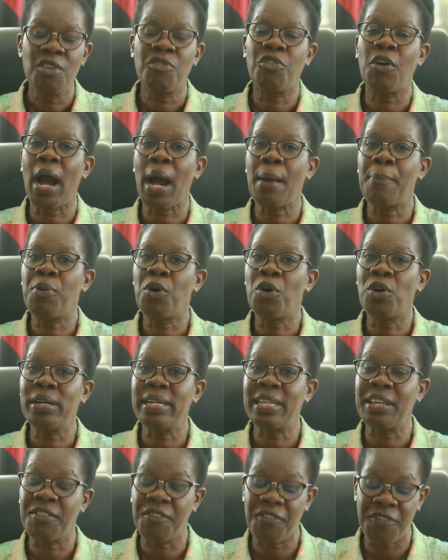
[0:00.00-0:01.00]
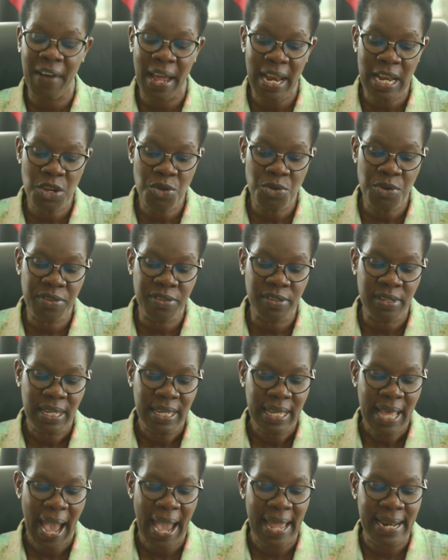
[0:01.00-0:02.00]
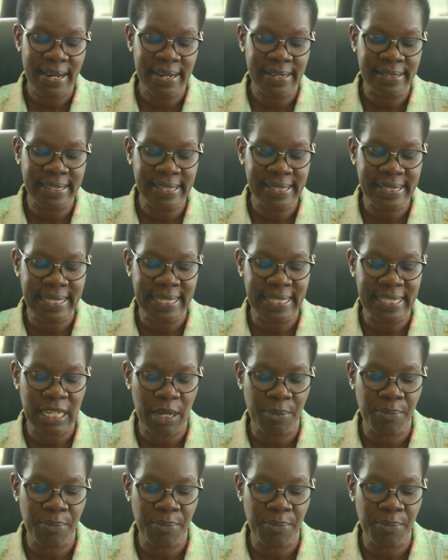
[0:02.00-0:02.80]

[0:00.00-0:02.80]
for upholding values and resisting